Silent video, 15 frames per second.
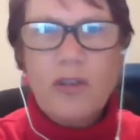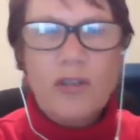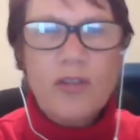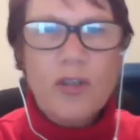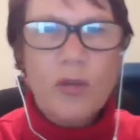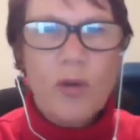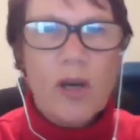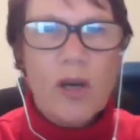
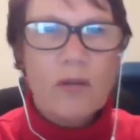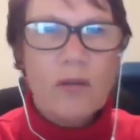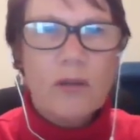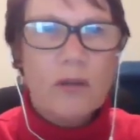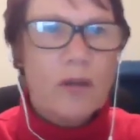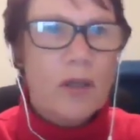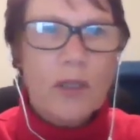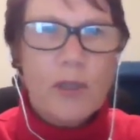200
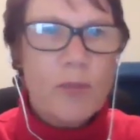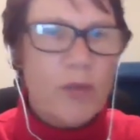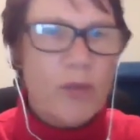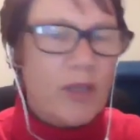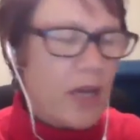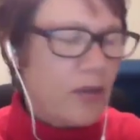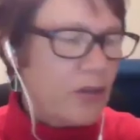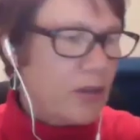
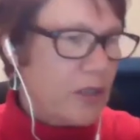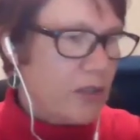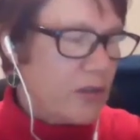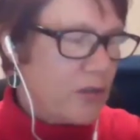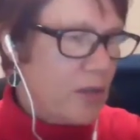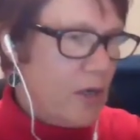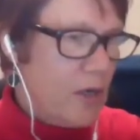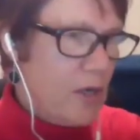Olympic
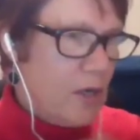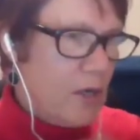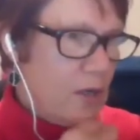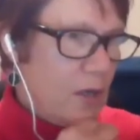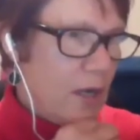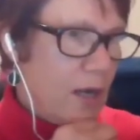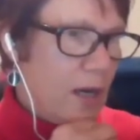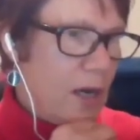athletes,
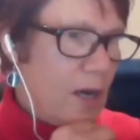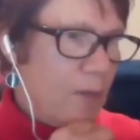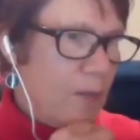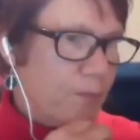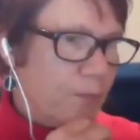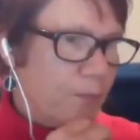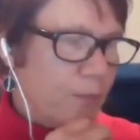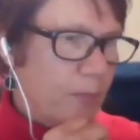
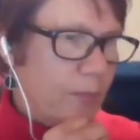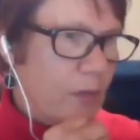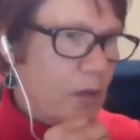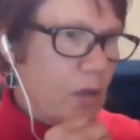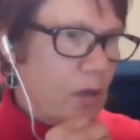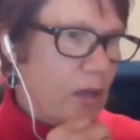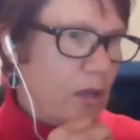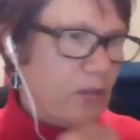and
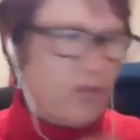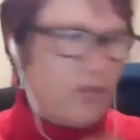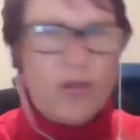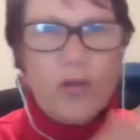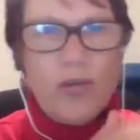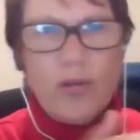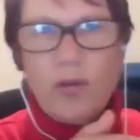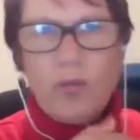
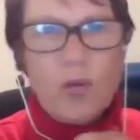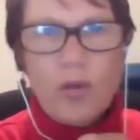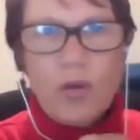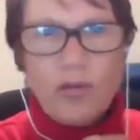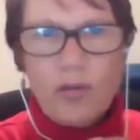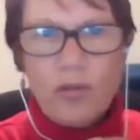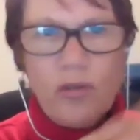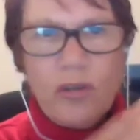
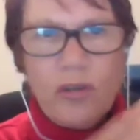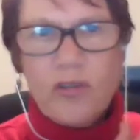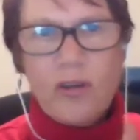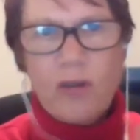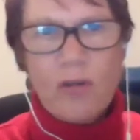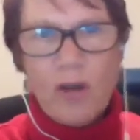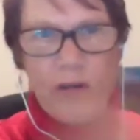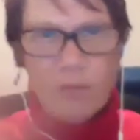world juniors,
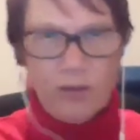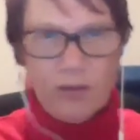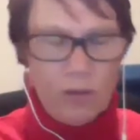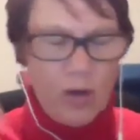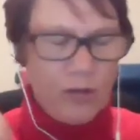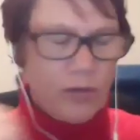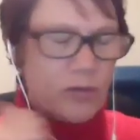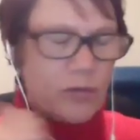
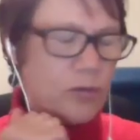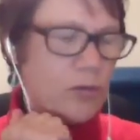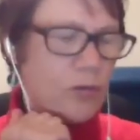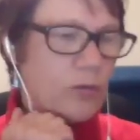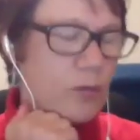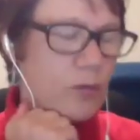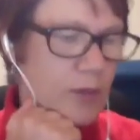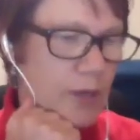right
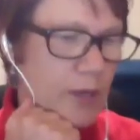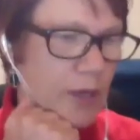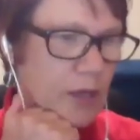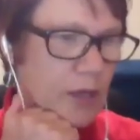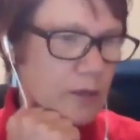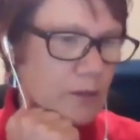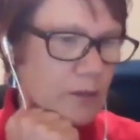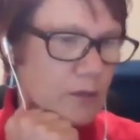through,
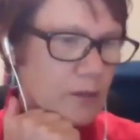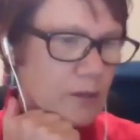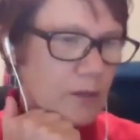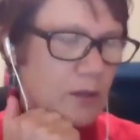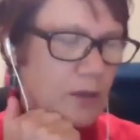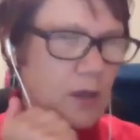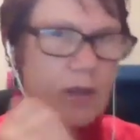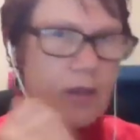and
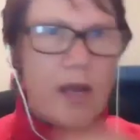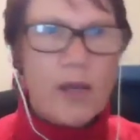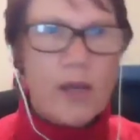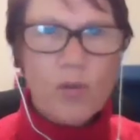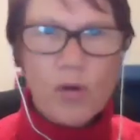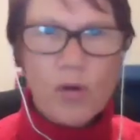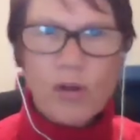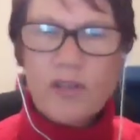they
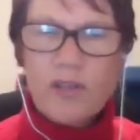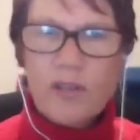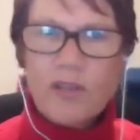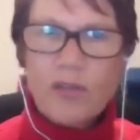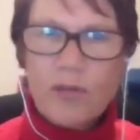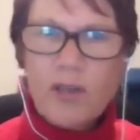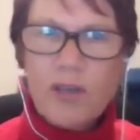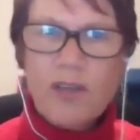work
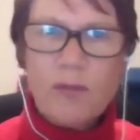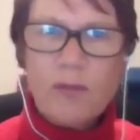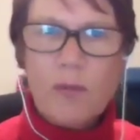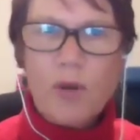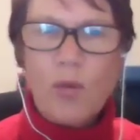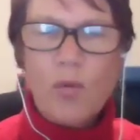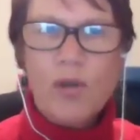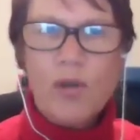there's 3 of them.
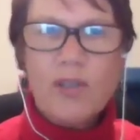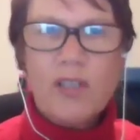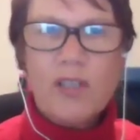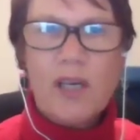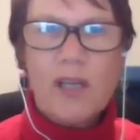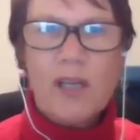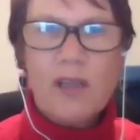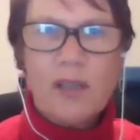They work
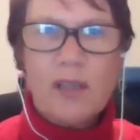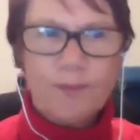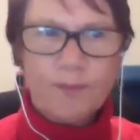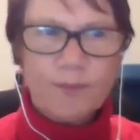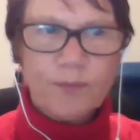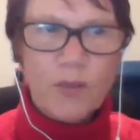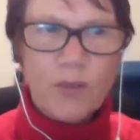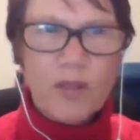together
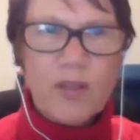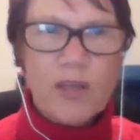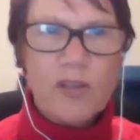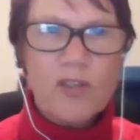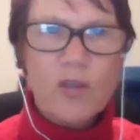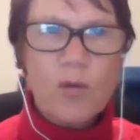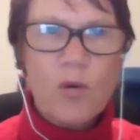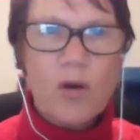with their
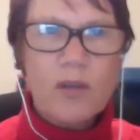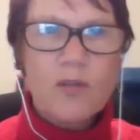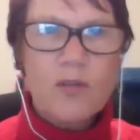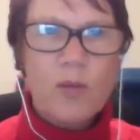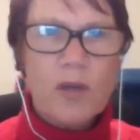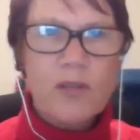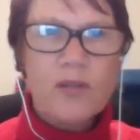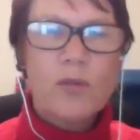squads
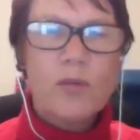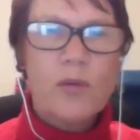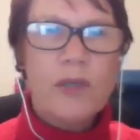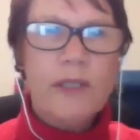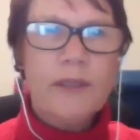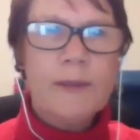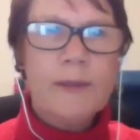once a week.